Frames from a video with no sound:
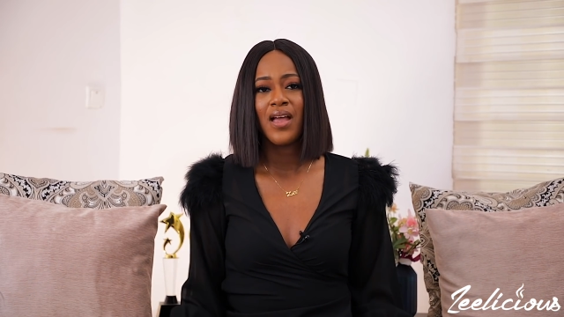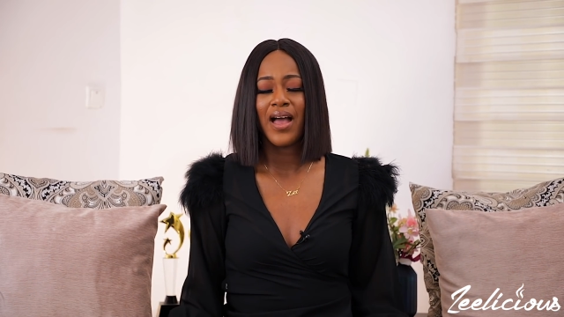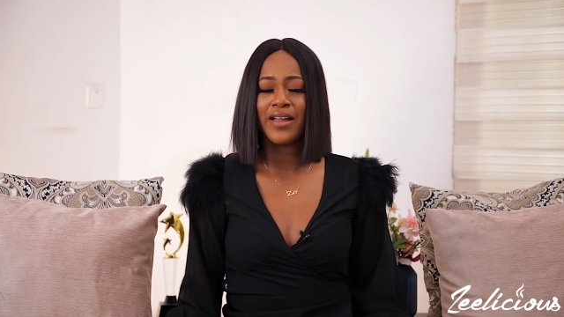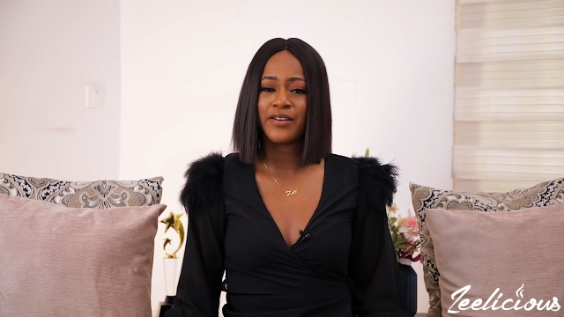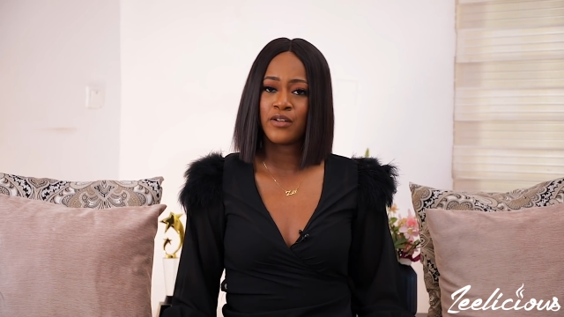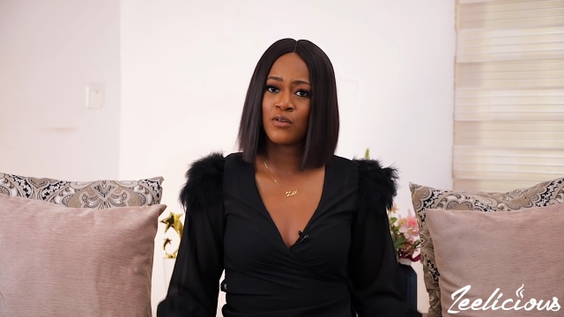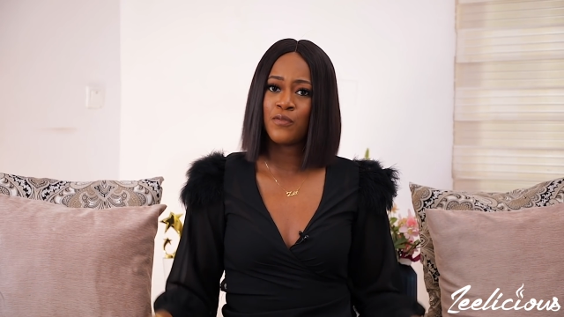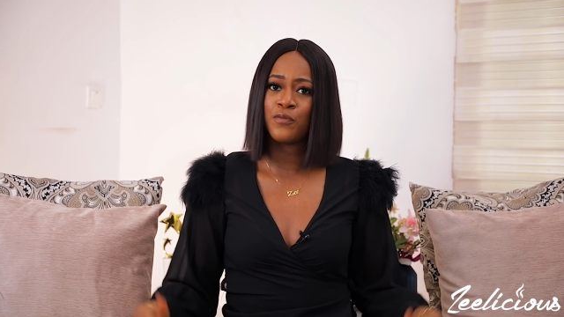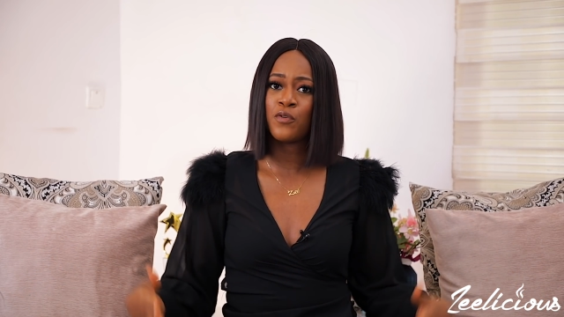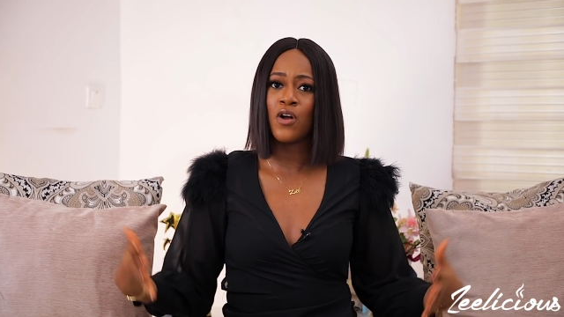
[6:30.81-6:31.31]

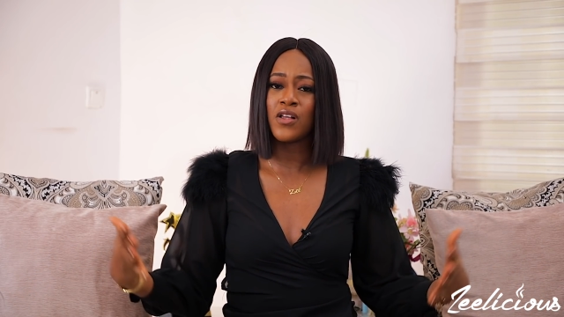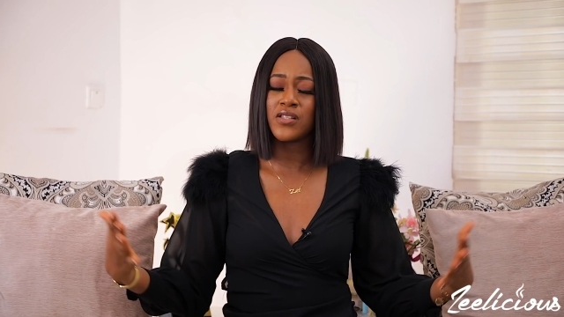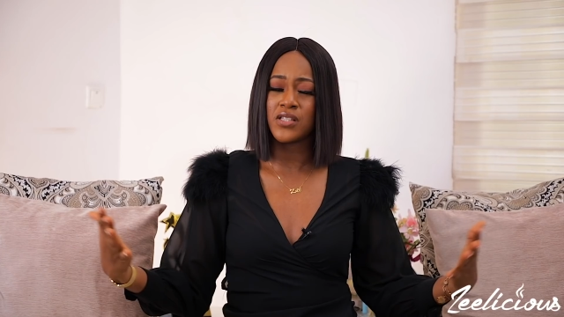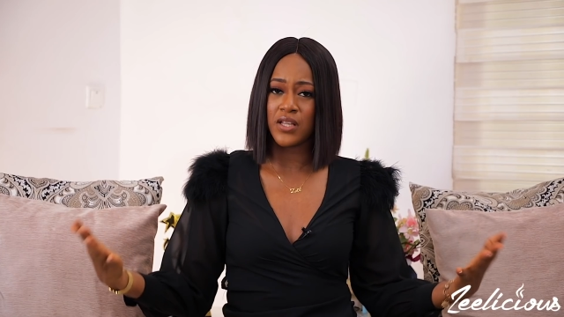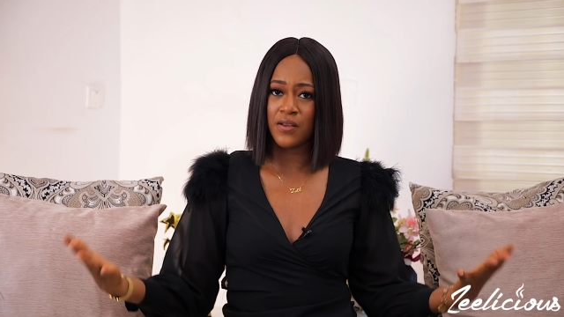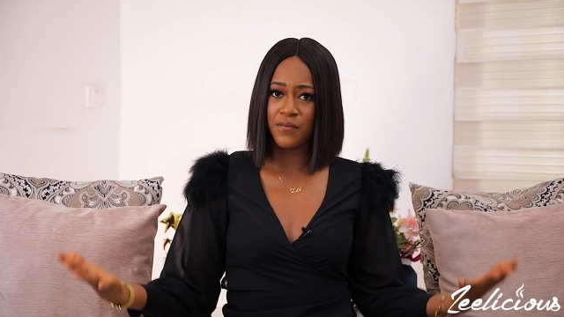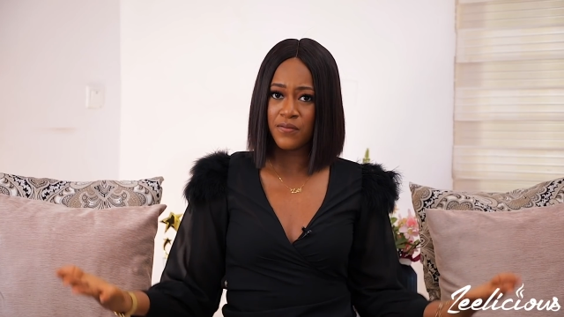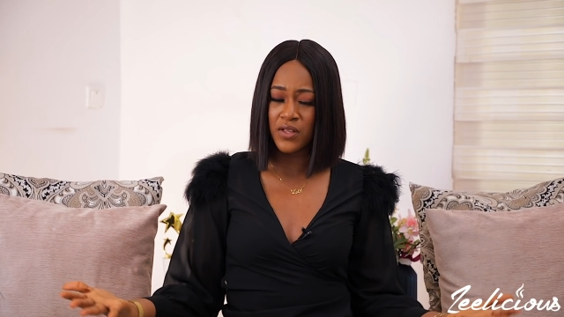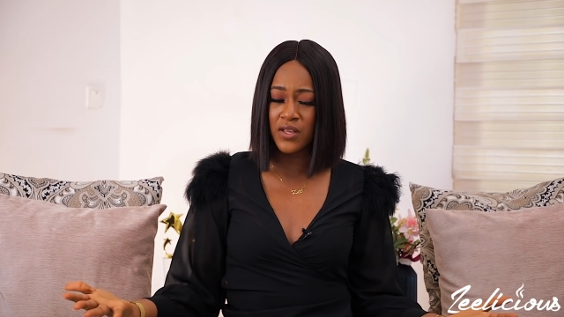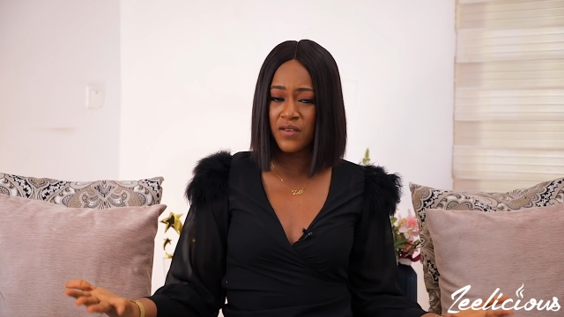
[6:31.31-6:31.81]
And then of course,
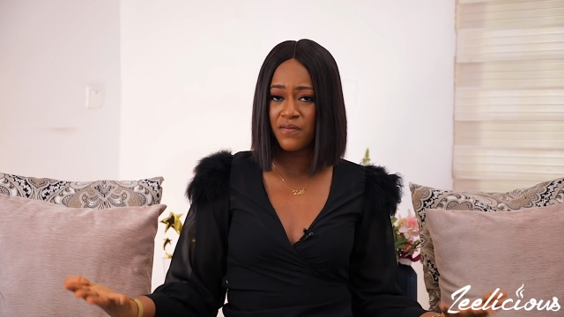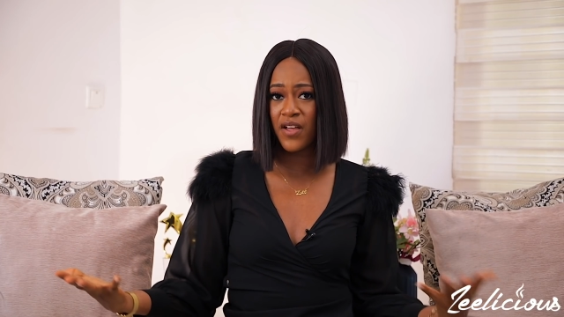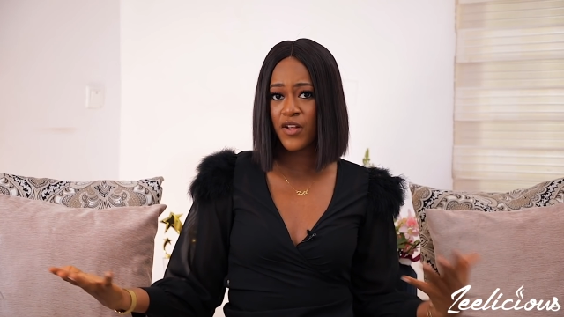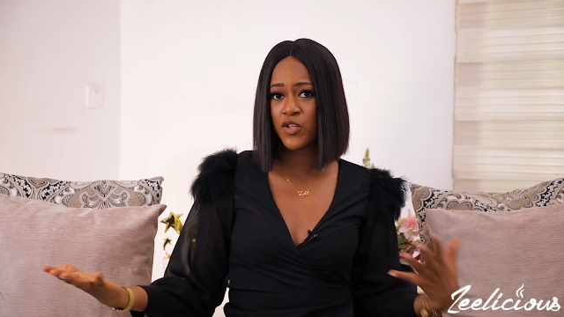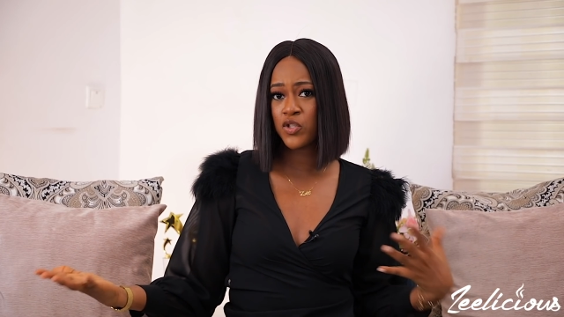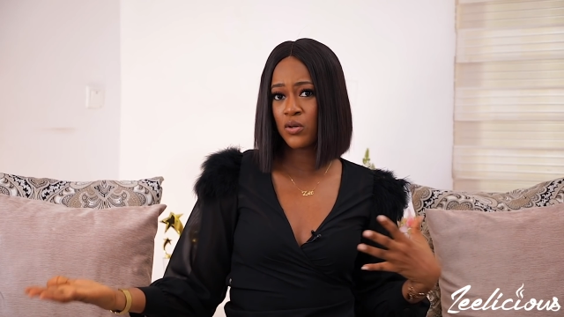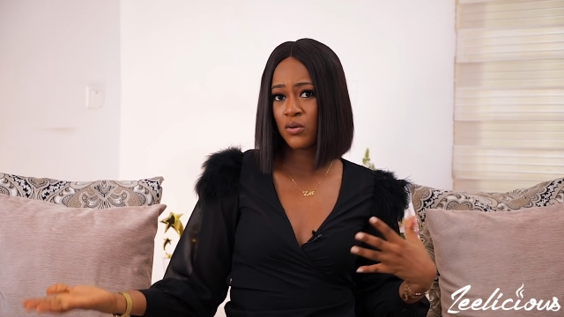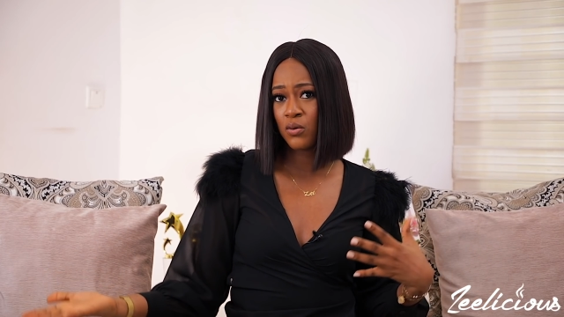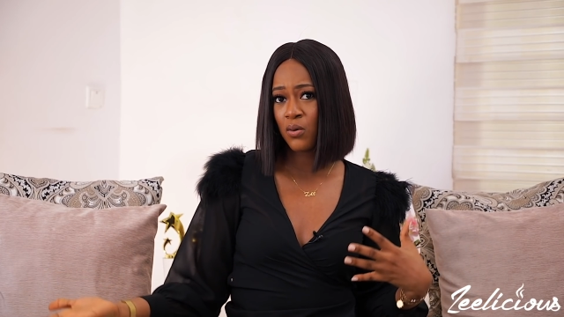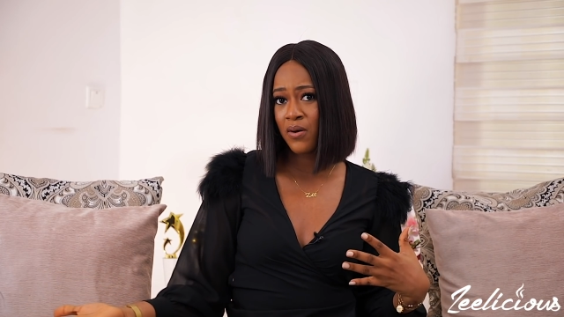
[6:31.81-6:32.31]
if the
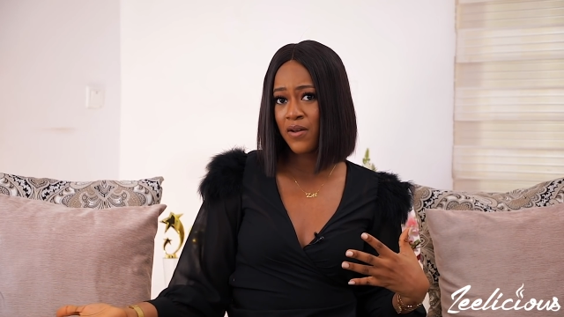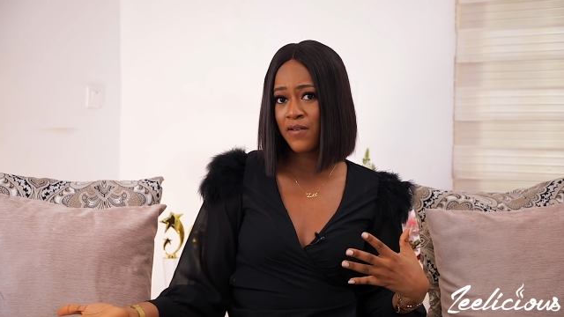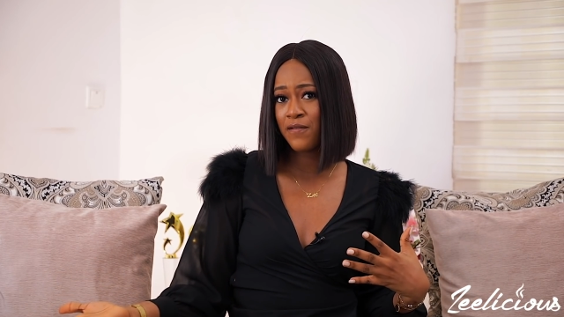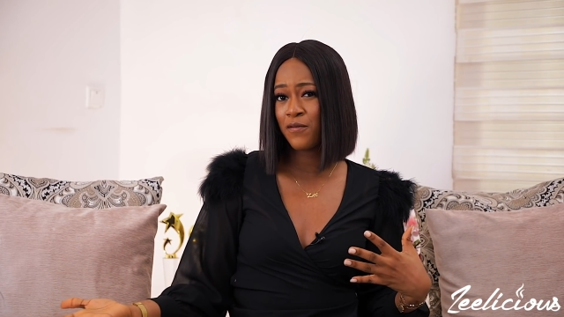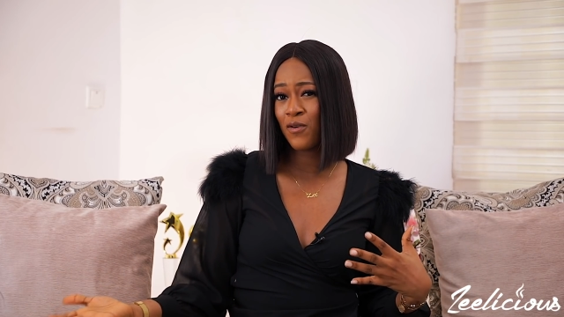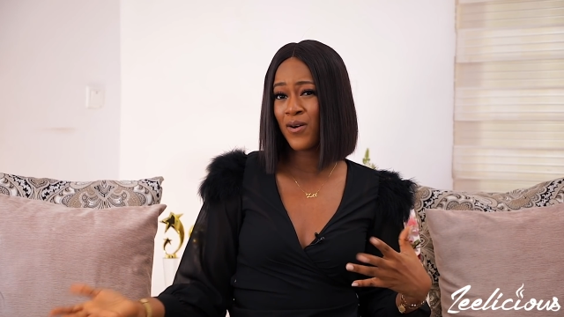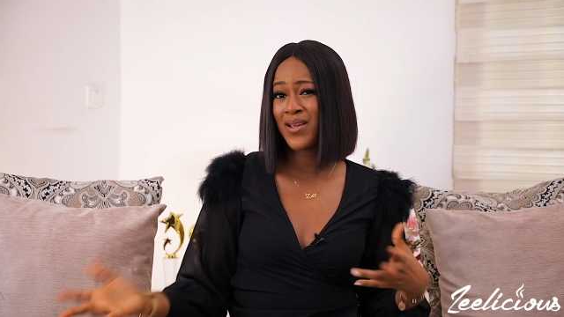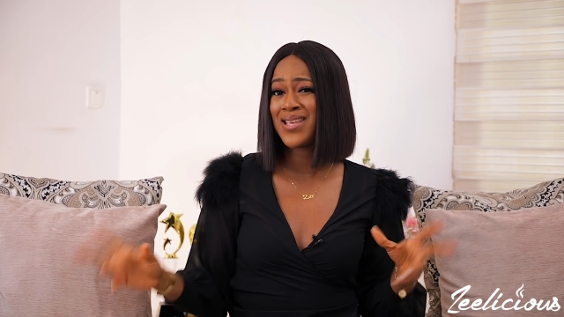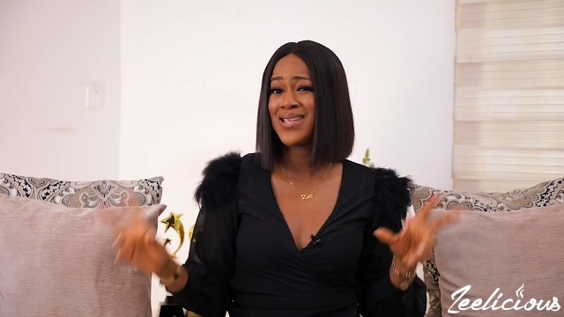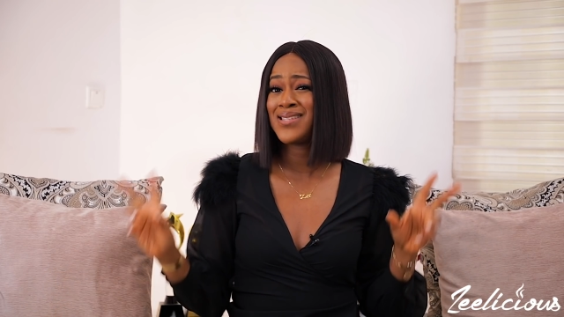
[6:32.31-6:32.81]
event you're going for